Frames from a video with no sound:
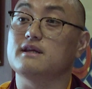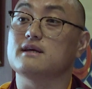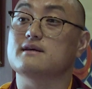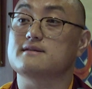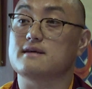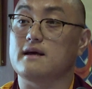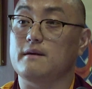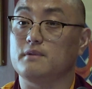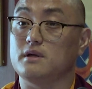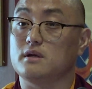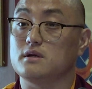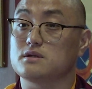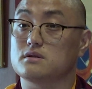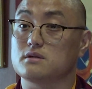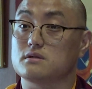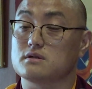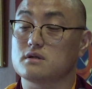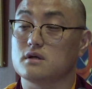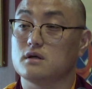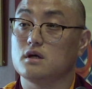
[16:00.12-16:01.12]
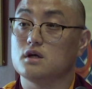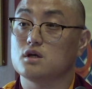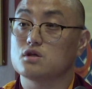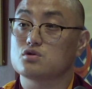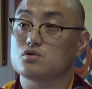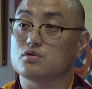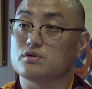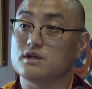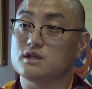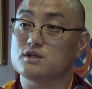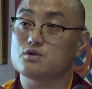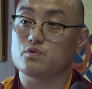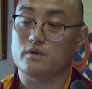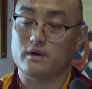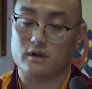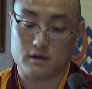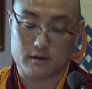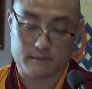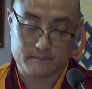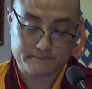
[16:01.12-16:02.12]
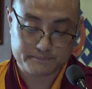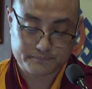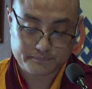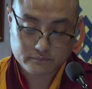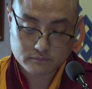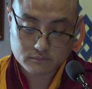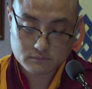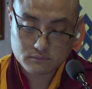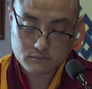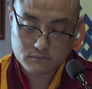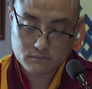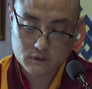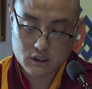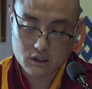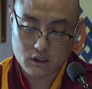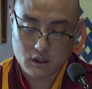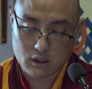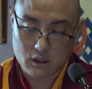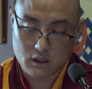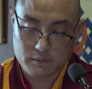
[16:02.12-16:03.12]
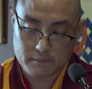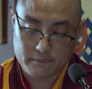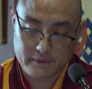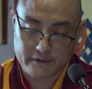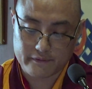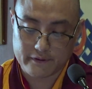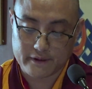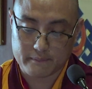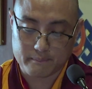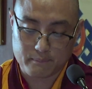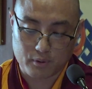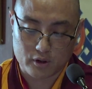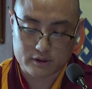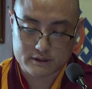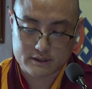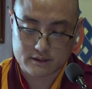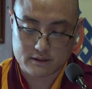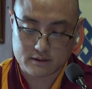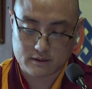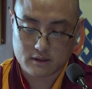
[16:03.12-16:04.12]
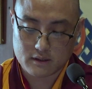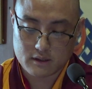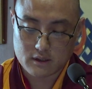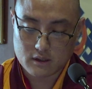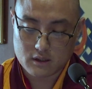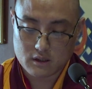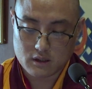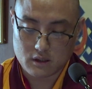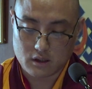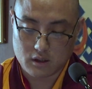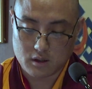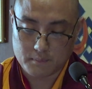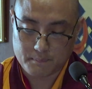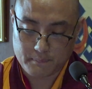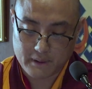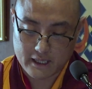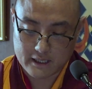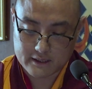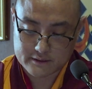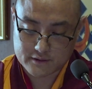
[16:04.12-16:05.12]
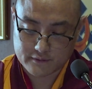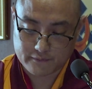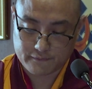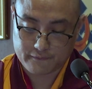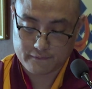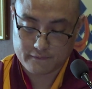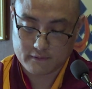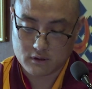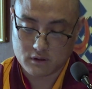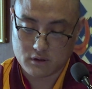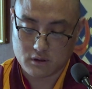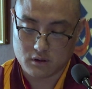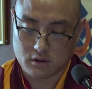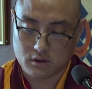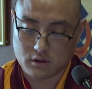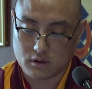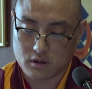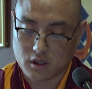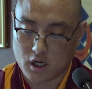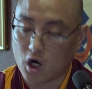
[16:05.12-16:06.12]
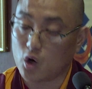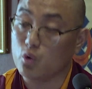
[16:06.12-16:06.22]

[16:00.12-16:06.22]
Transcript: the examinations. So these were very important part of how